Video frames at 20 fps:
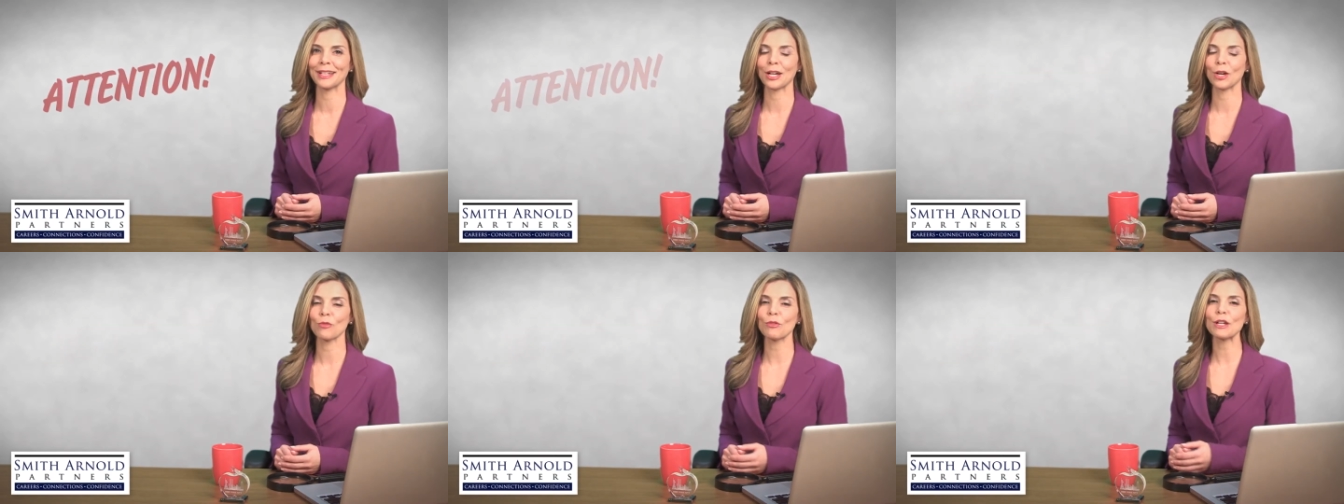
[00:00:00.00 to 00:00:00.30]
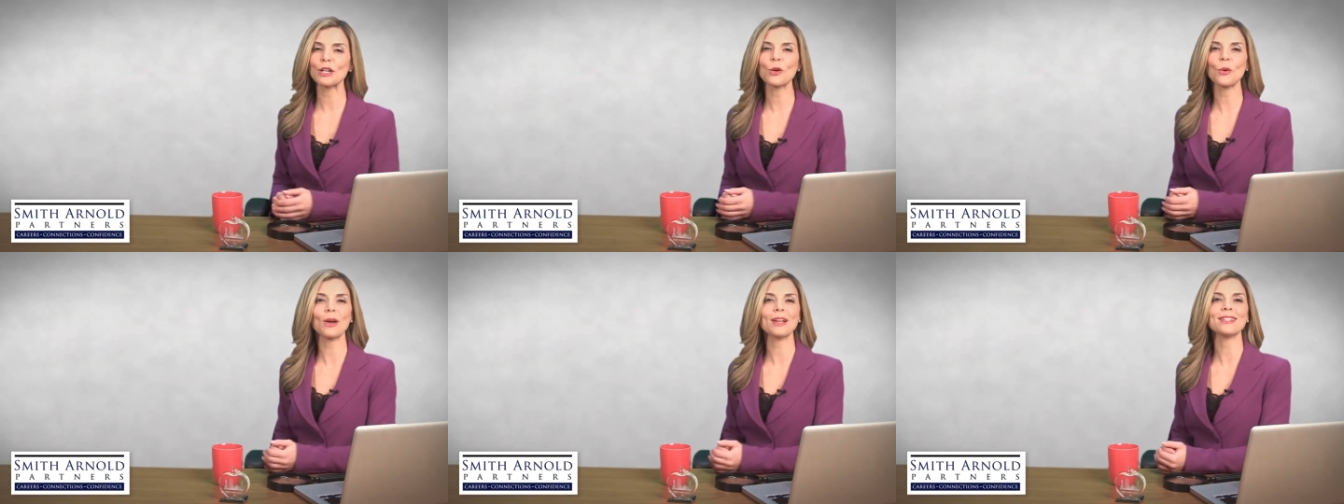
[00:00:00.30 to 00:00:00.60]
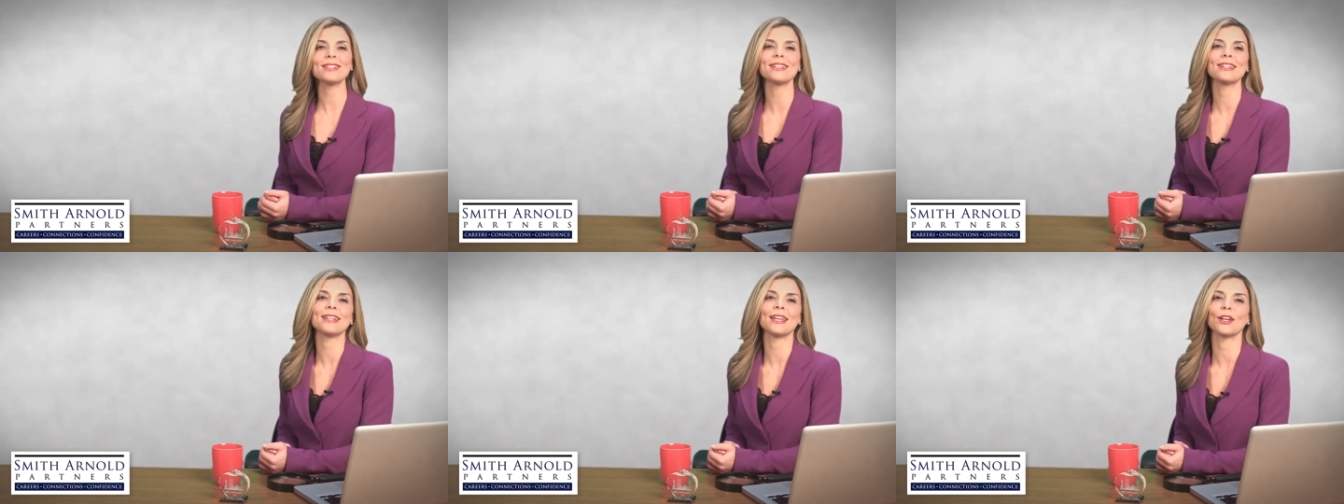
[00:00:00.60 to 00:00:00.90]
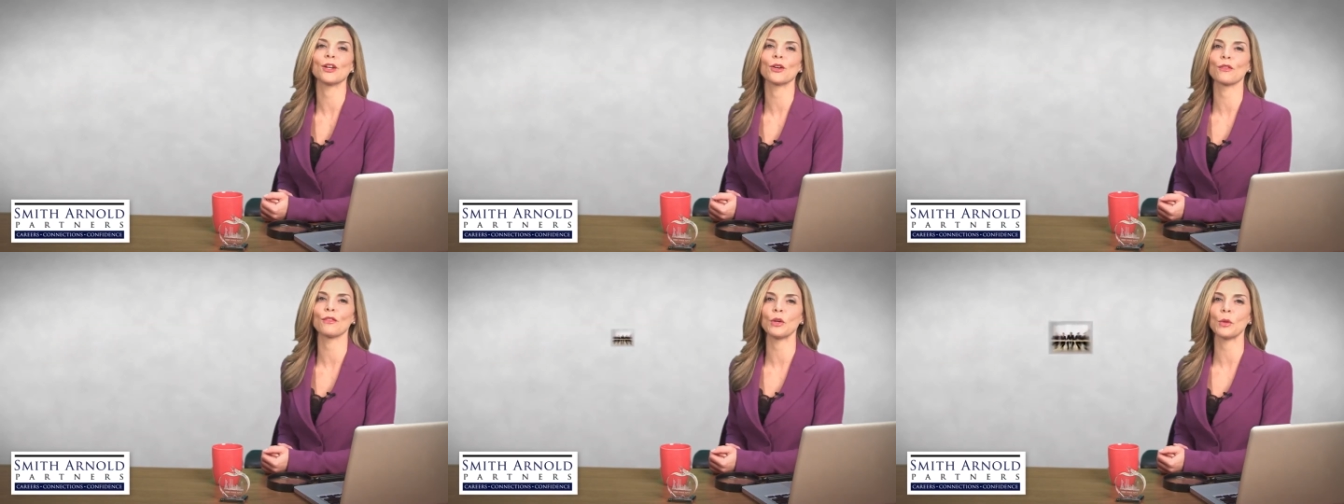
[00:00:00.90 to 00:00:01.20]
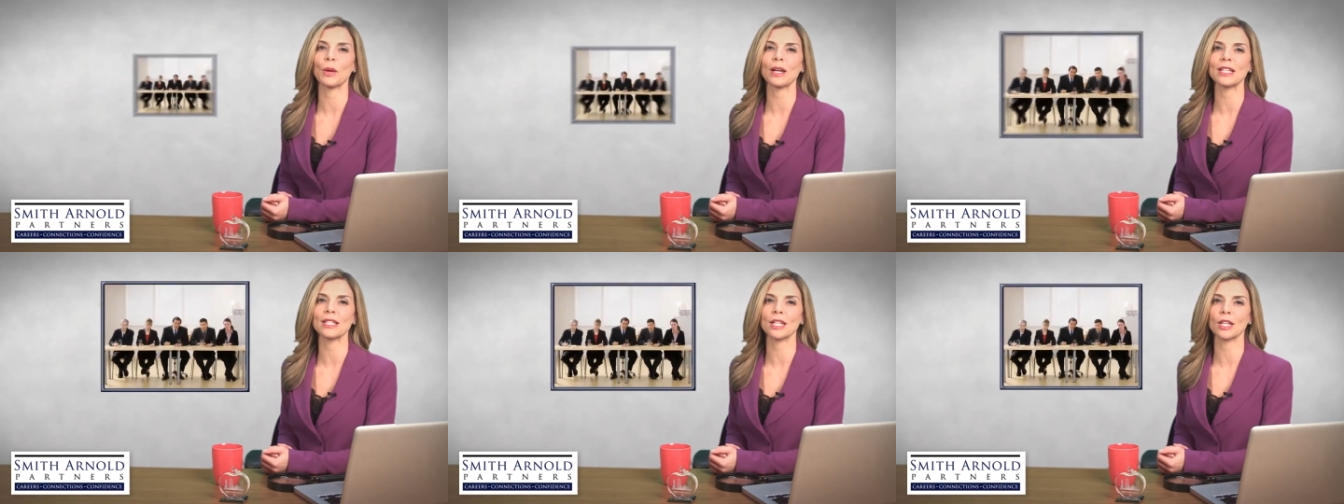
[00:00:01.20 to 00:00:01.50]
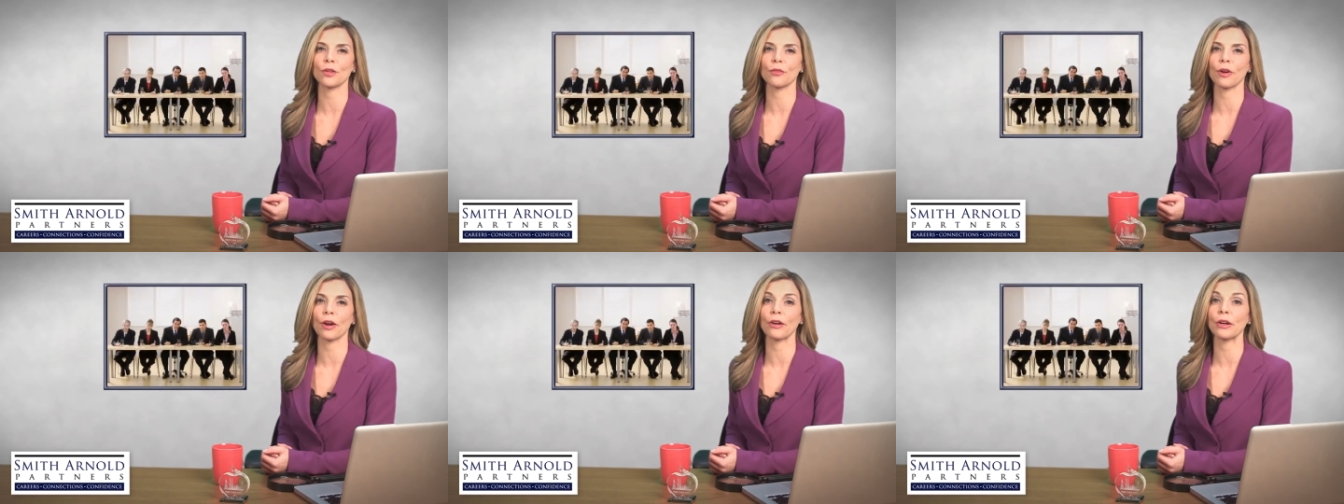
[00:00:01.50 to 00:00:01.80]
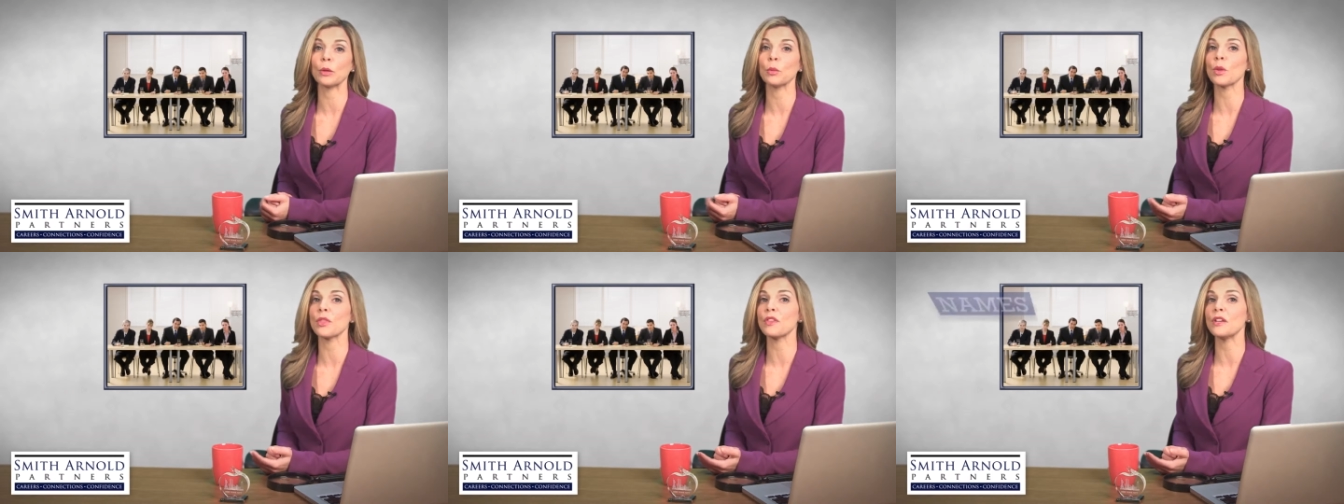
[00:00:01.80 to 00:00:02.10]
Request an interview itinerary
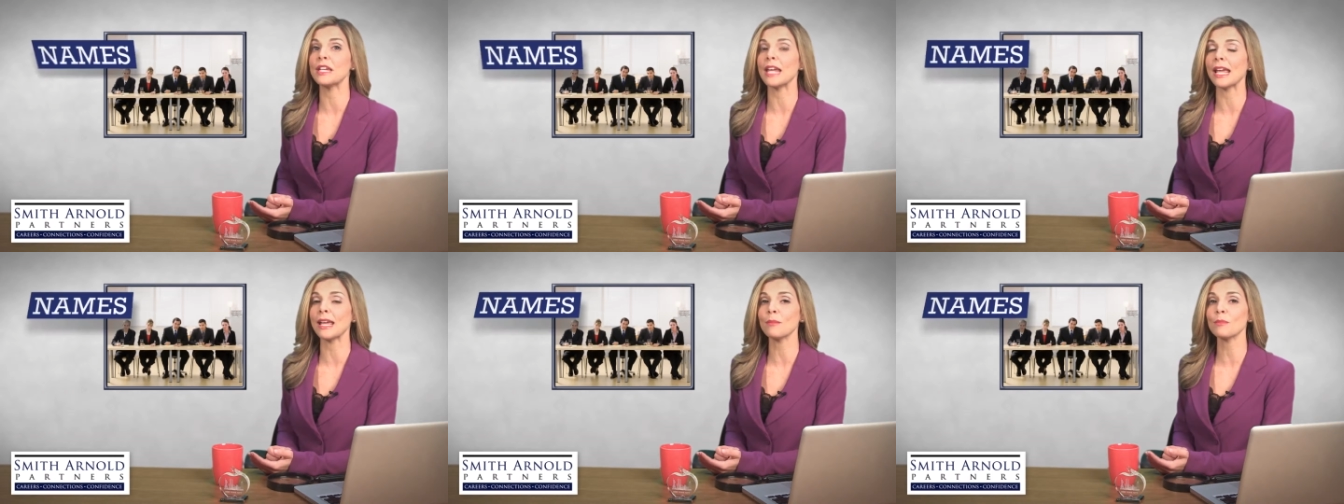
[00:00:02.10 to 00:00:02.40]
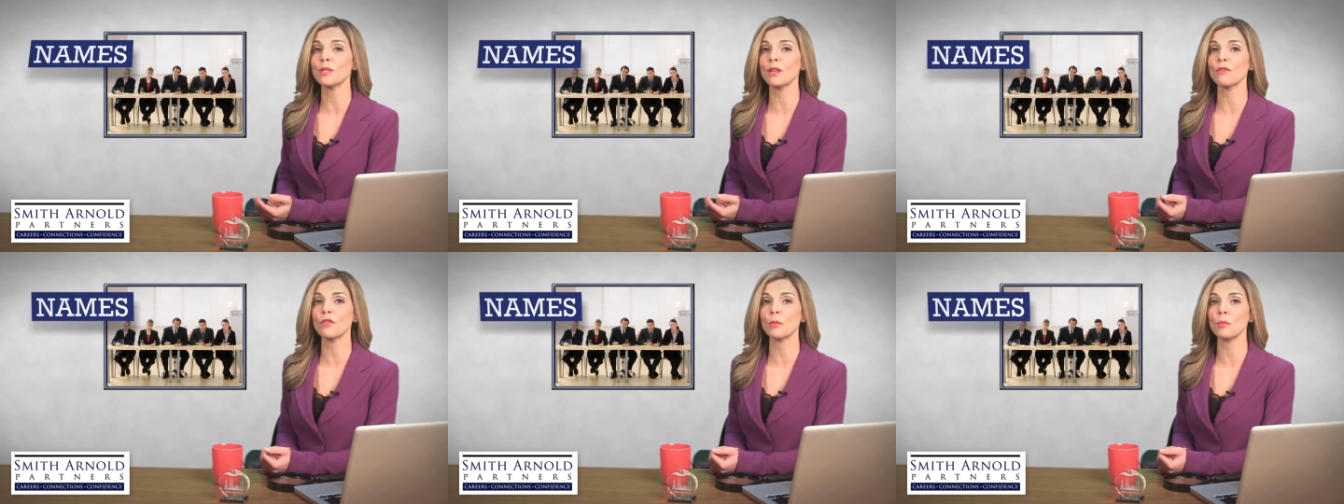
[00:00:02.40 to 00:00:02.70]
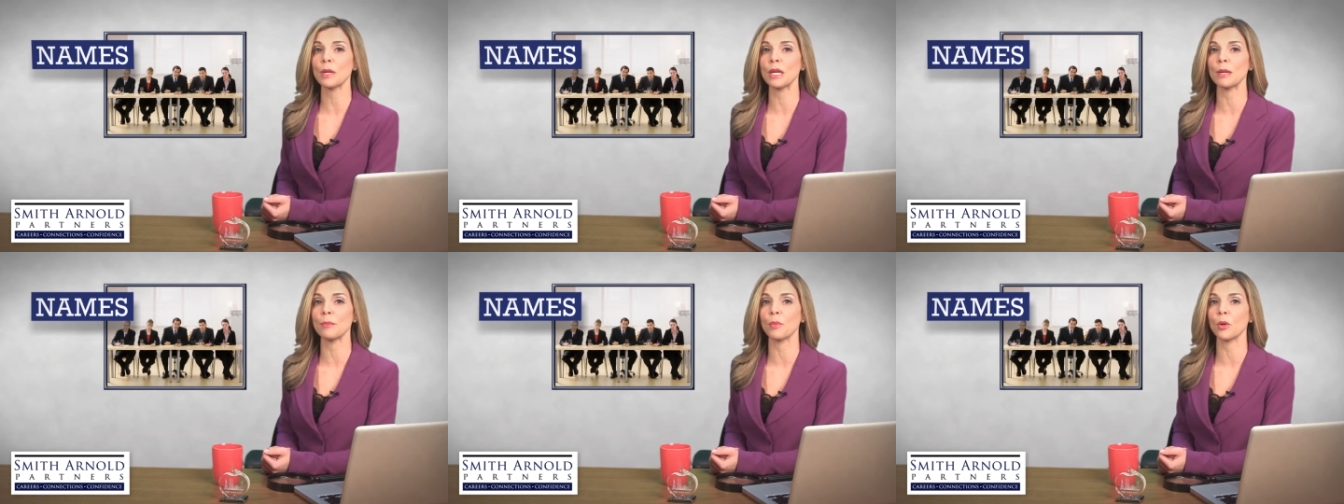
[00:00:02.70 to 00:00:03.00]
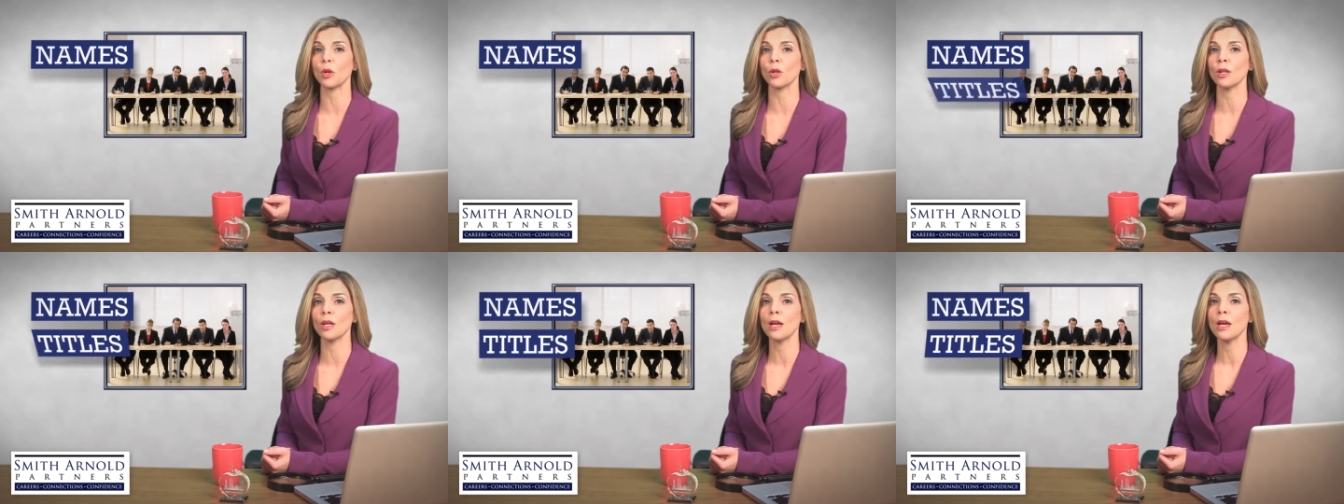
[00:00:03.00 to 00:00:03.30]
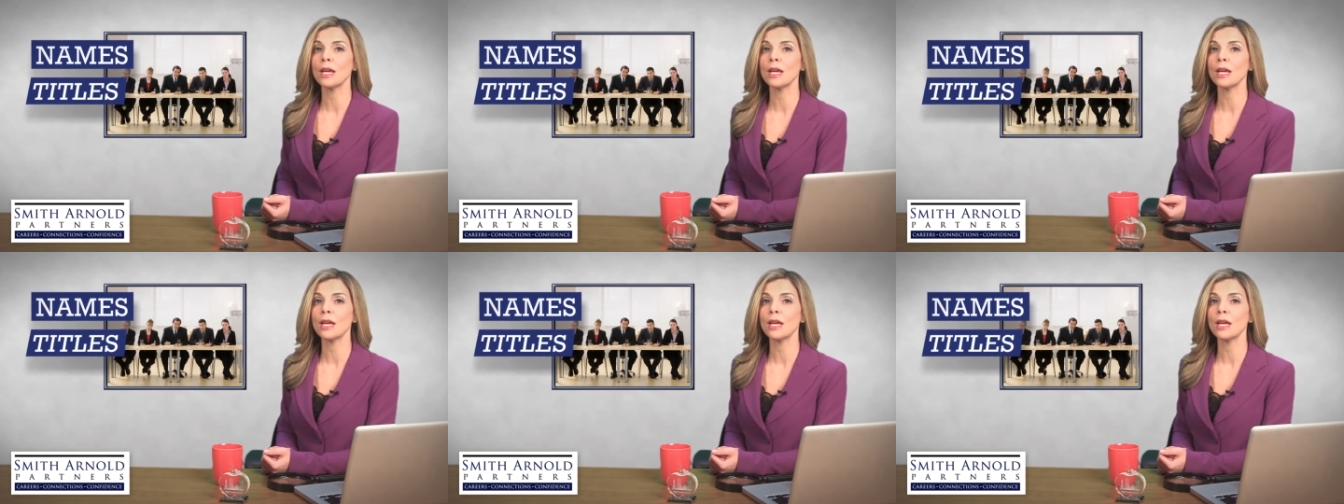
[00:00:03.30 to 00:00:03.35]
with names of the people,